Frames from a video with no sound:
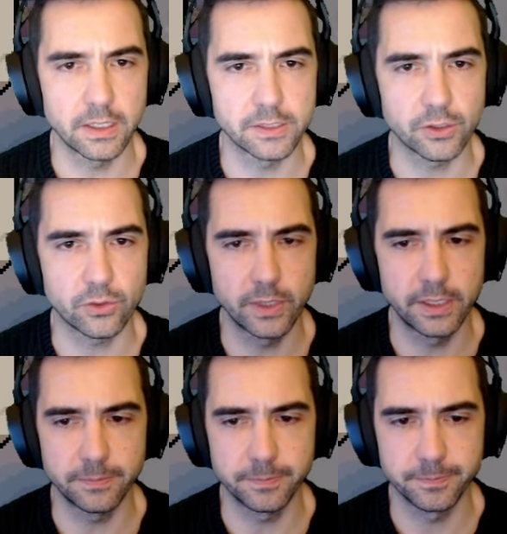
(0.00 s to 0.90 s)
that's a
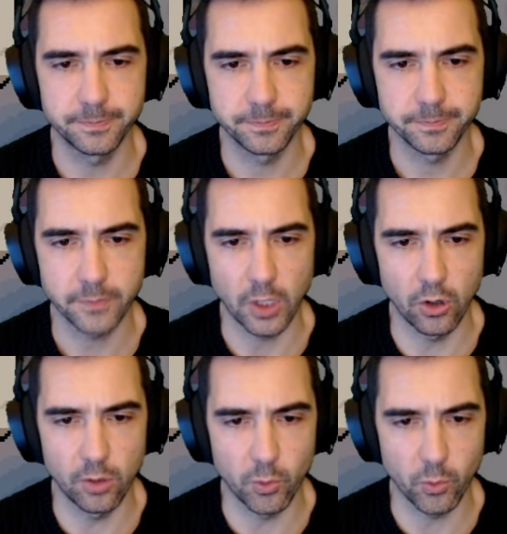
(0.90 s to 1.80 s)
crit.
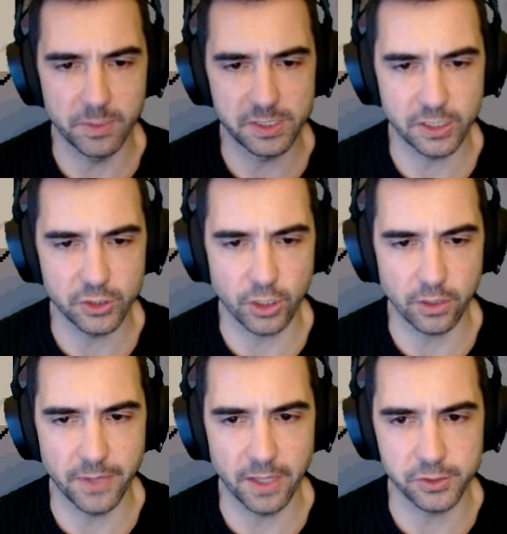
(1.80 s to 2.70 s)
Oh, but we're missing a chunk
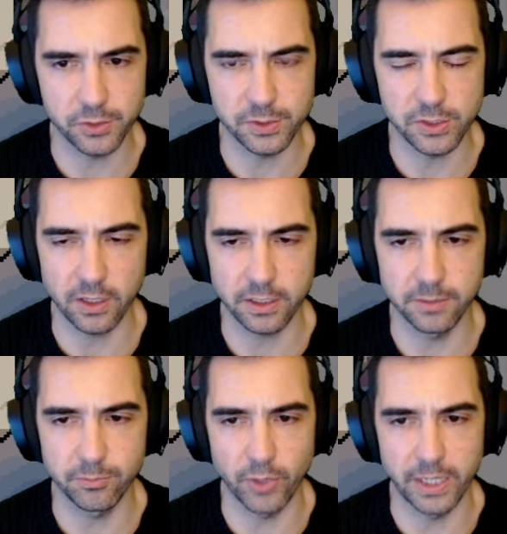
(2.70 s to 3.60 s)
of health, so it's not gonna
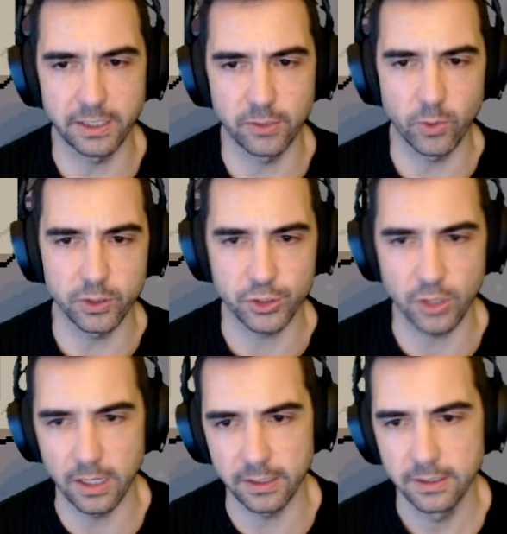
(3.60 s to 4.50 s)
break it in one
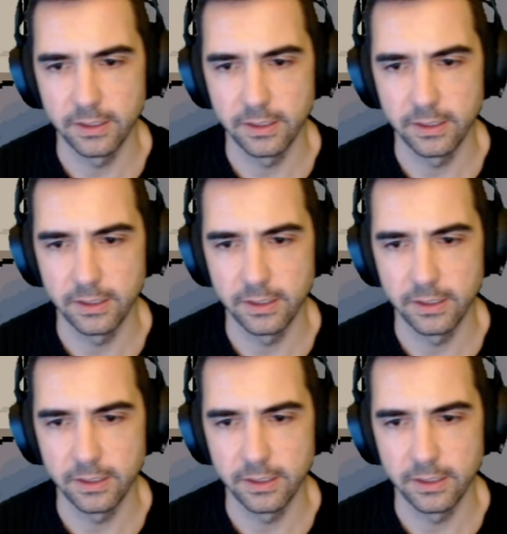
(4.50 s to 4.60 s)
shot.